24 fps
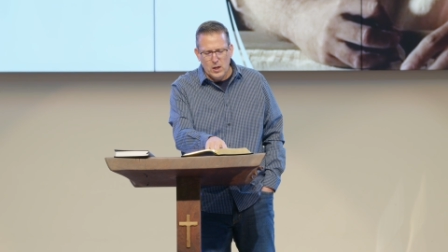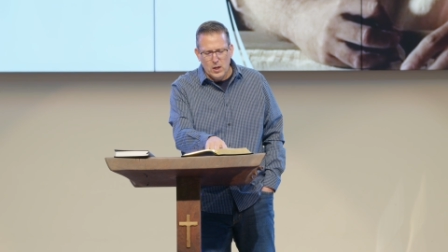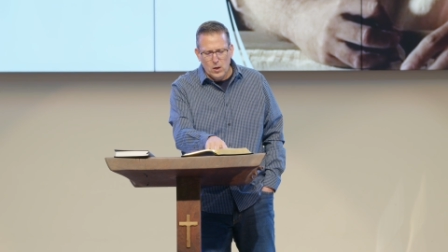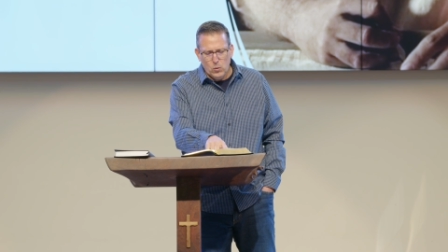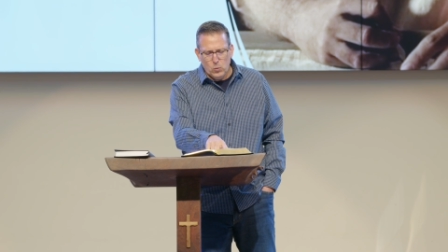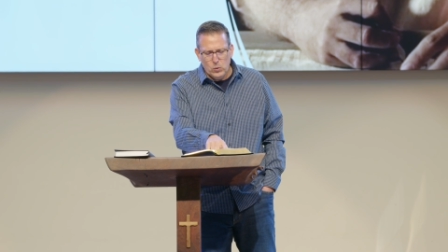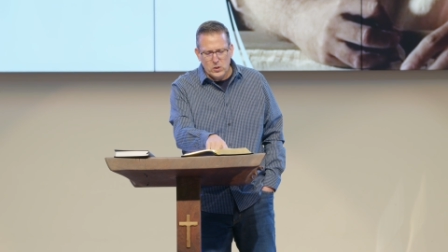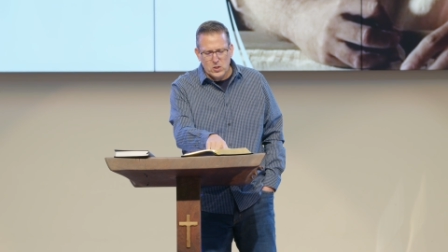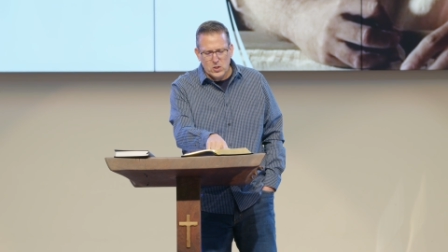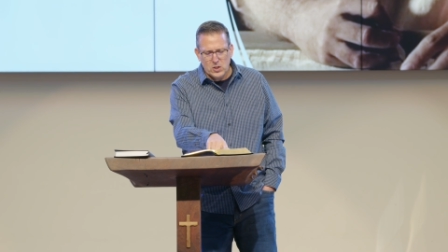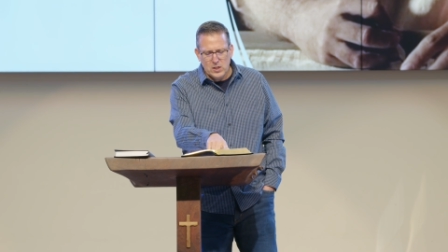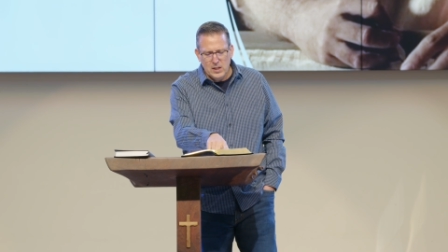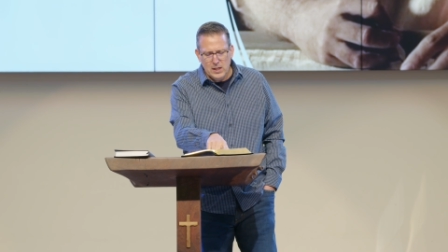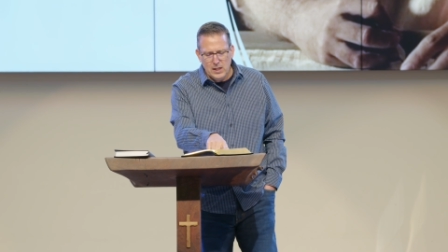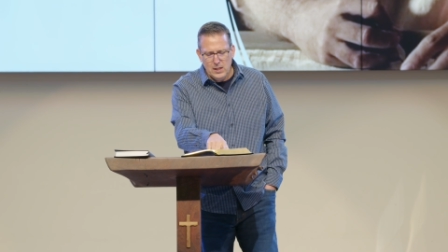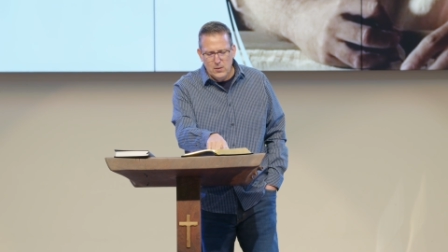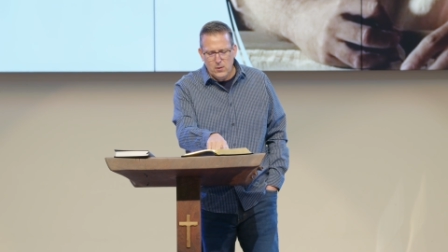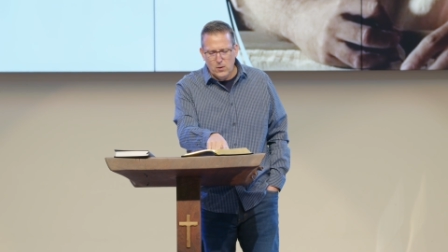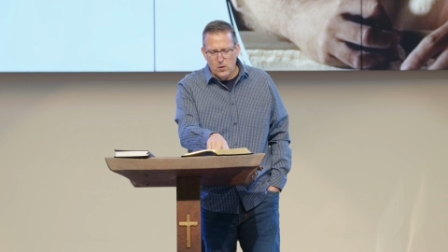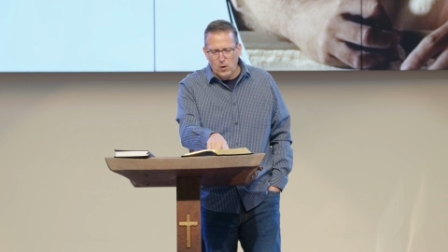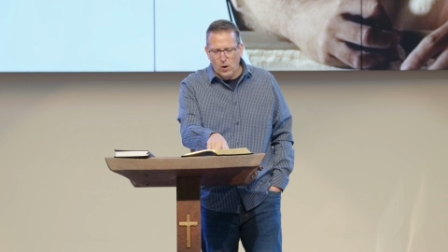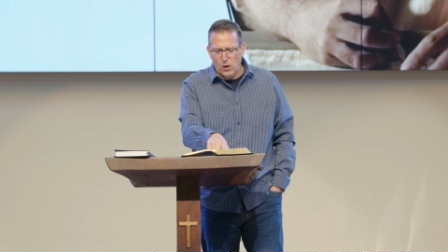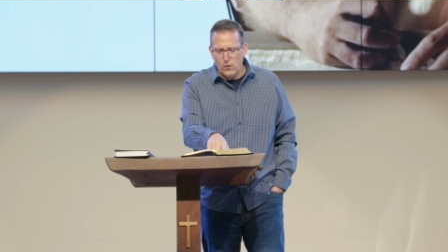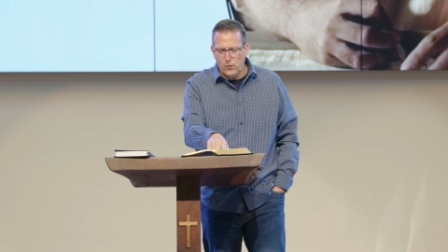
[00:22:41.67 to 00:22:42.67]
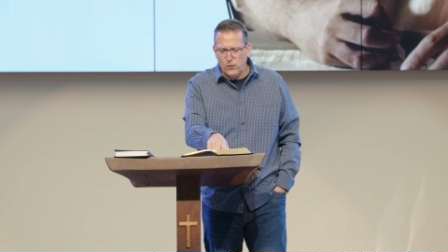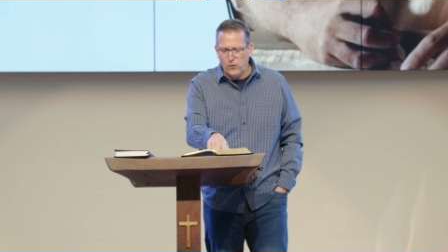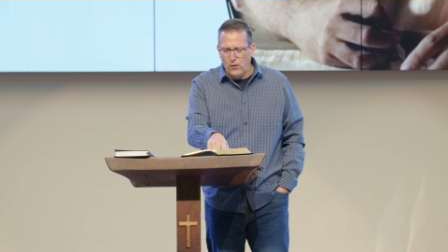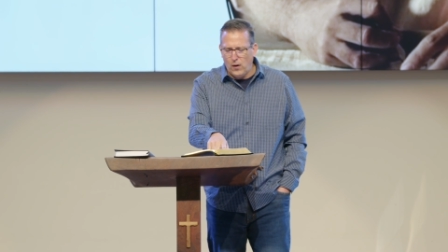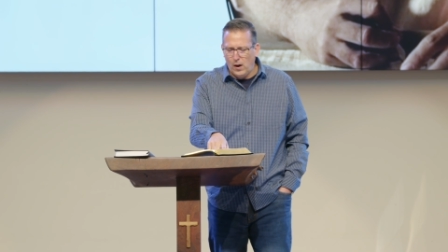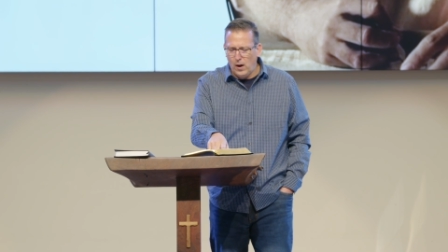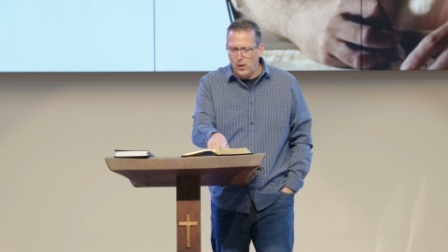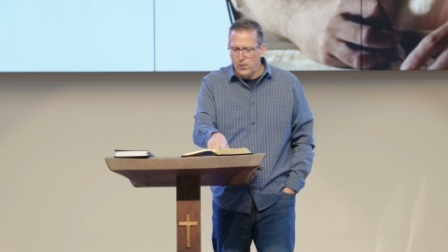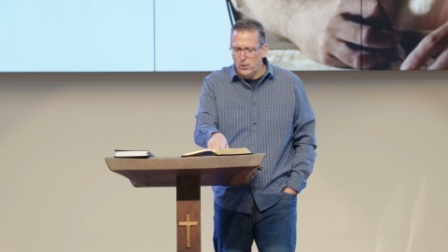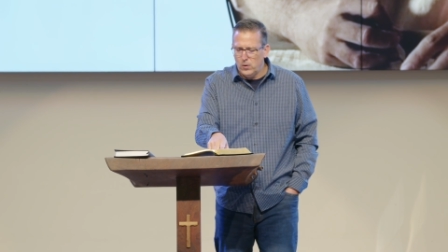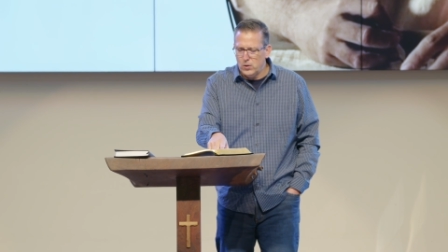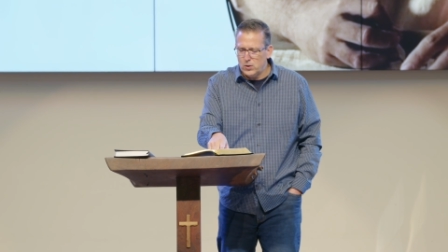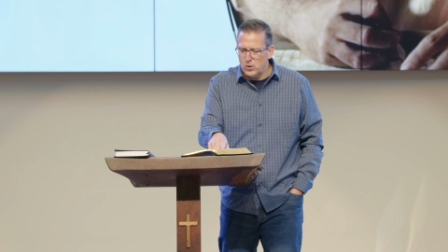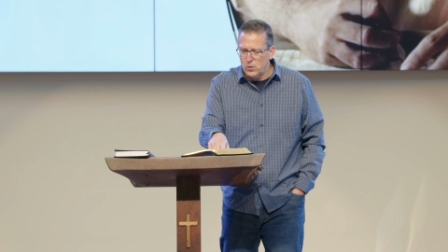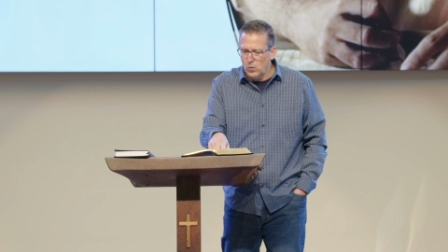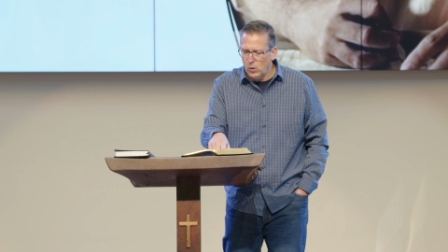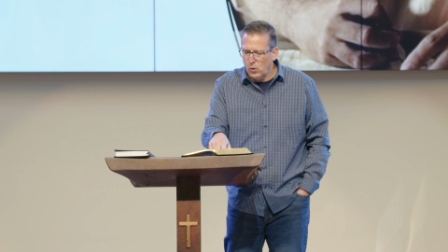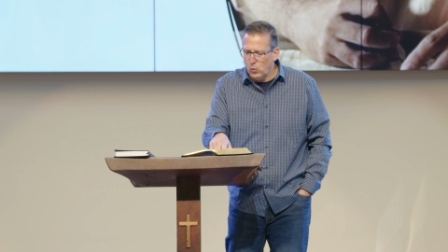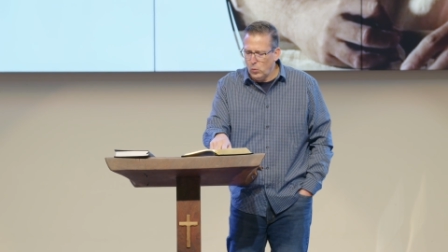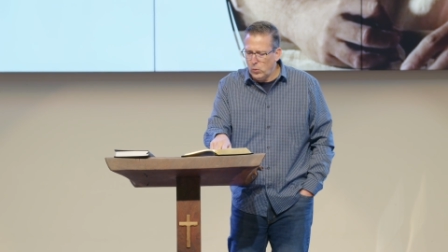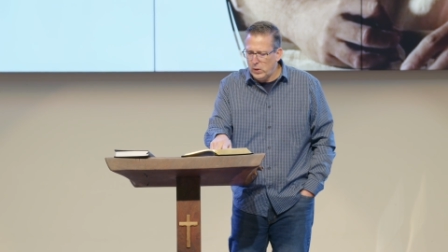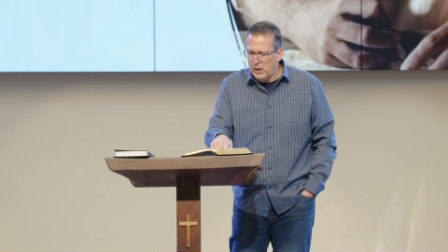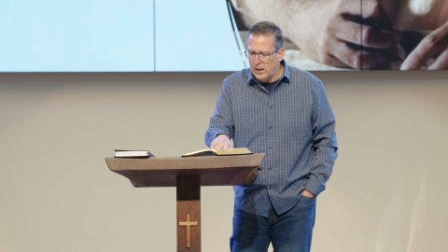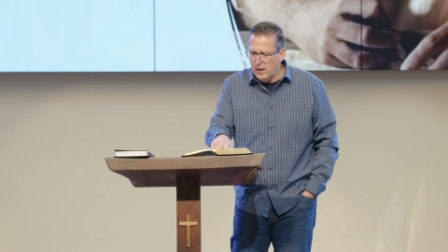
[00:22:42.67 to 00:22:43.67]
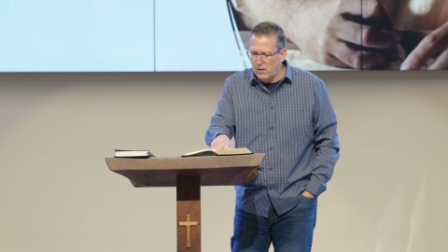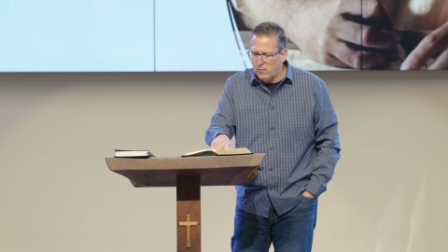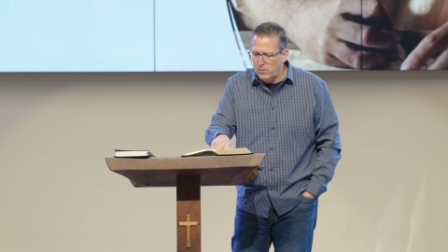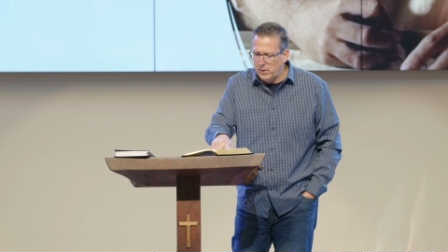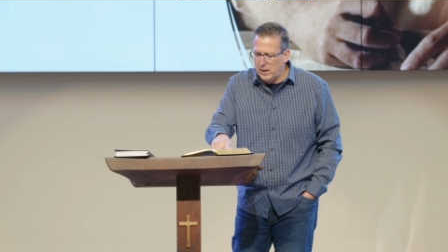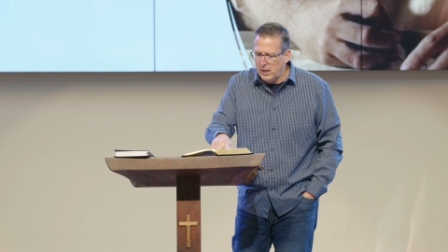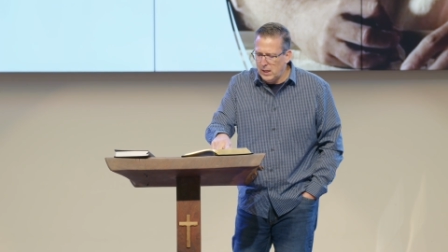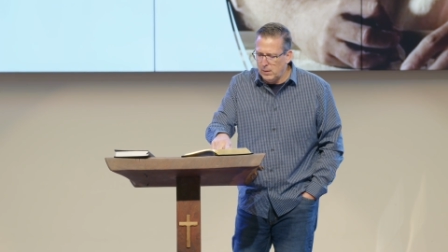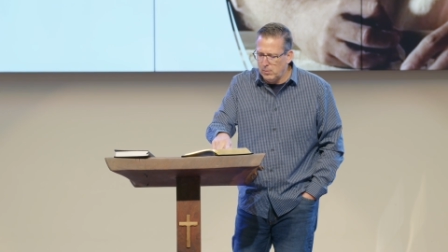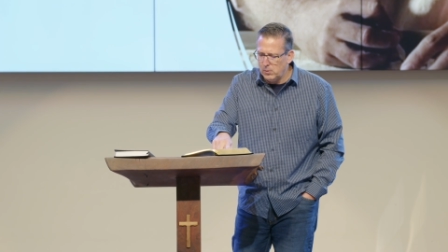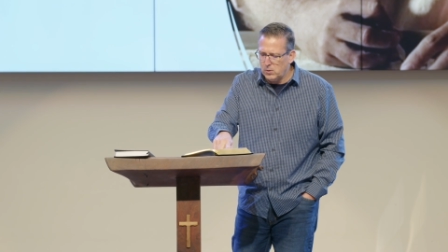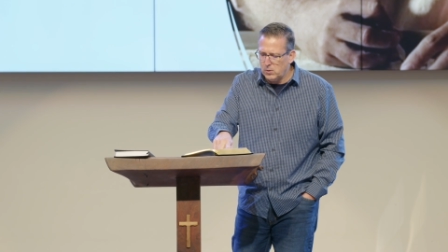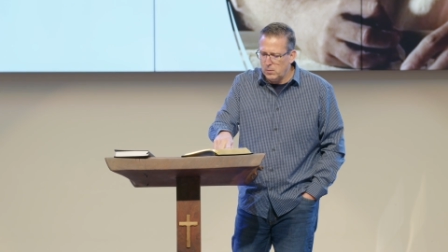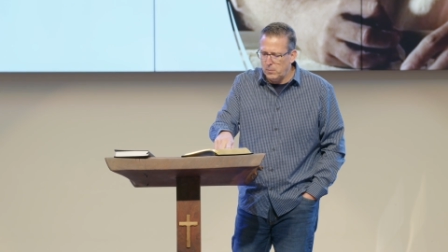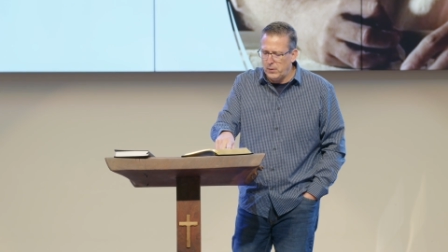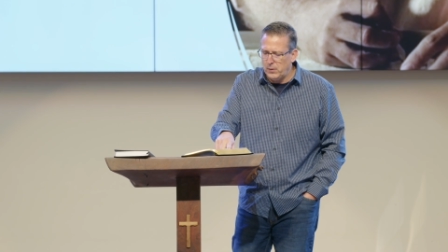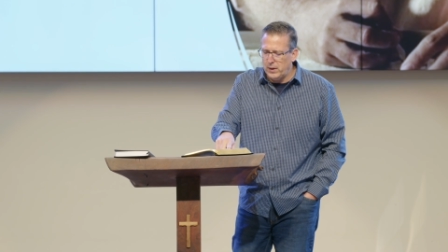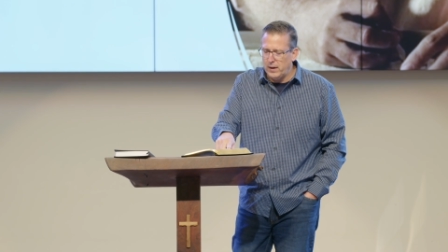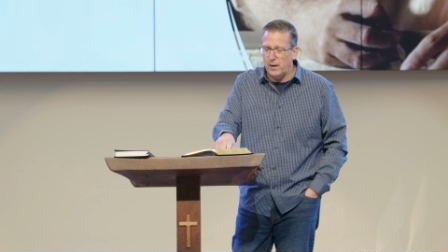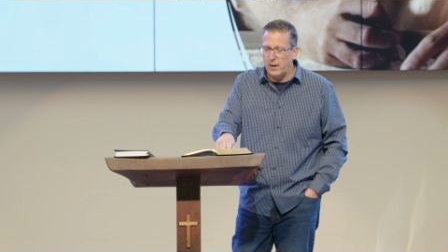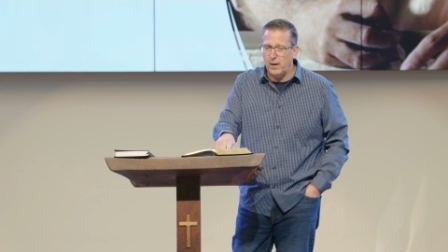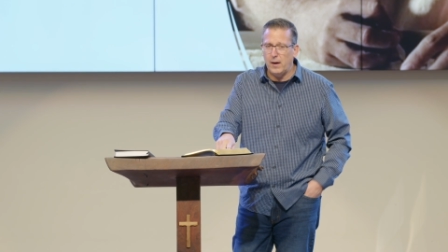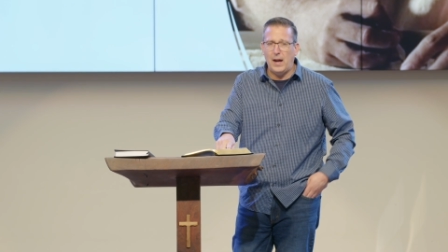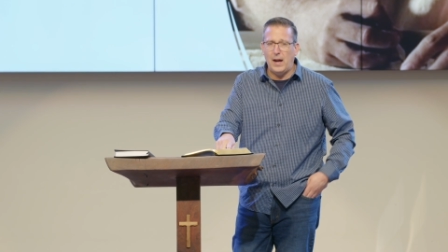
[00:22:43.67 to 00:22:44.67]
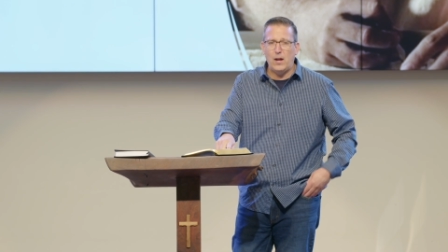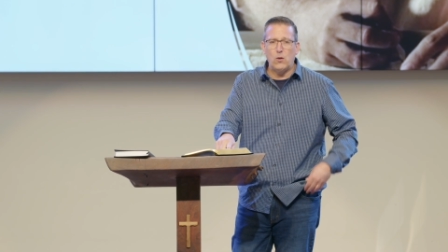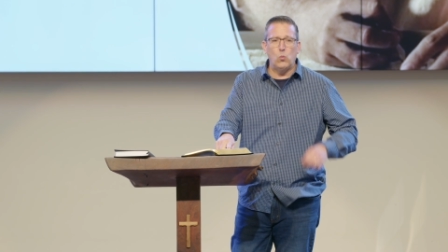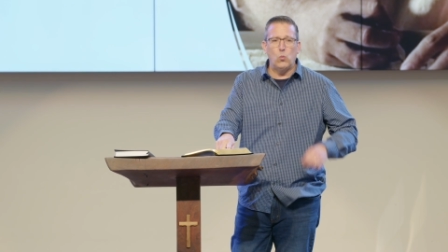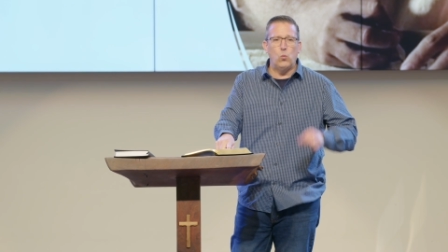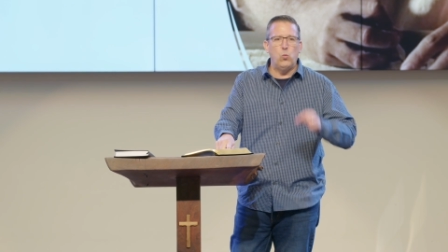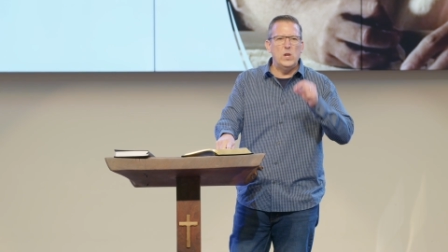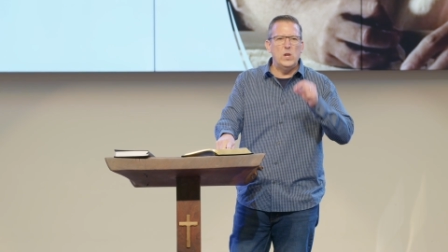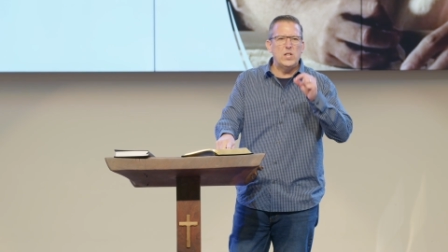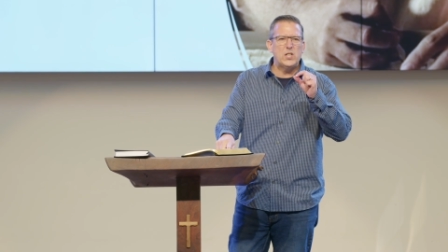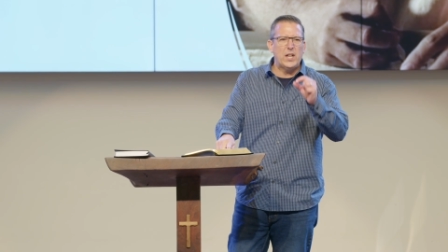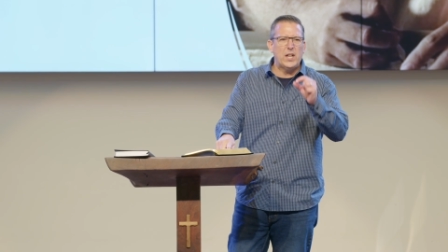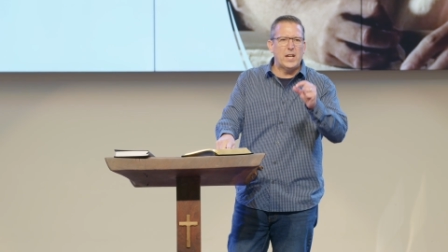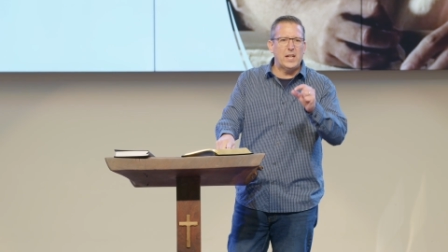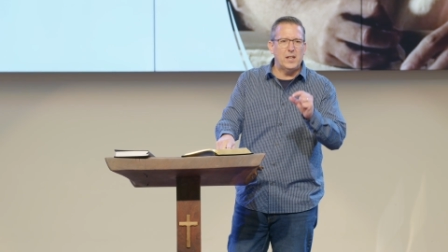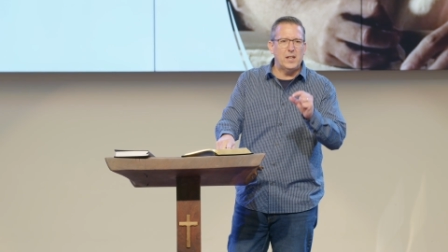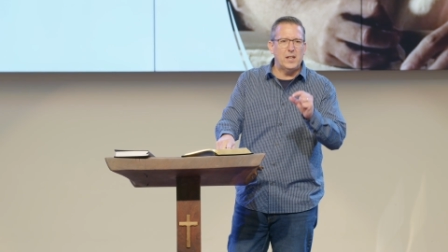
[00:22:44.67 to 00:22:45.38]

which neither our fathers nor we have been able to bear? I wish I could